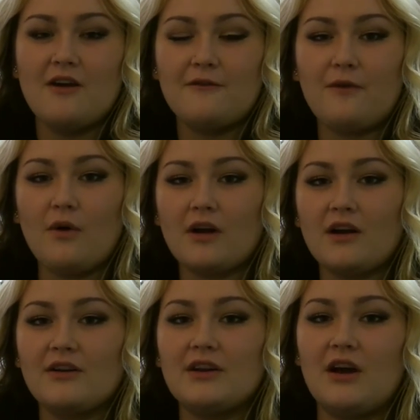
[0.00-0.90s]
4
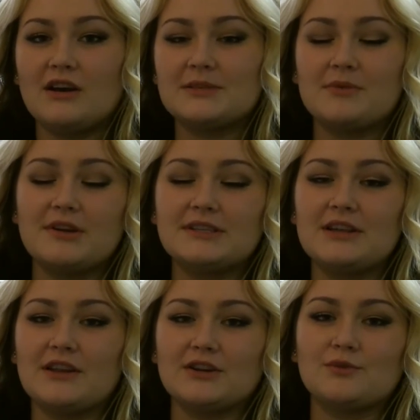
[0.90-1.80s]
are in hospitals,
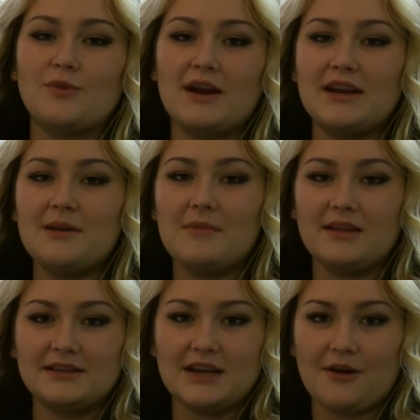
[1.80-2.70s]
and there's 1 in a
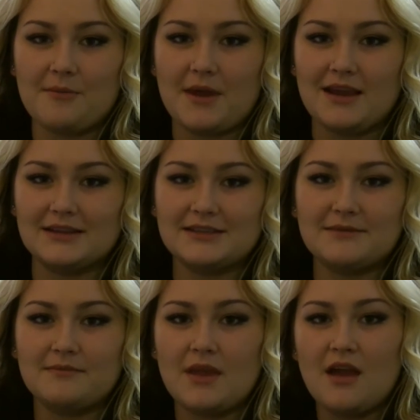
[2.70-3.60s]
military base.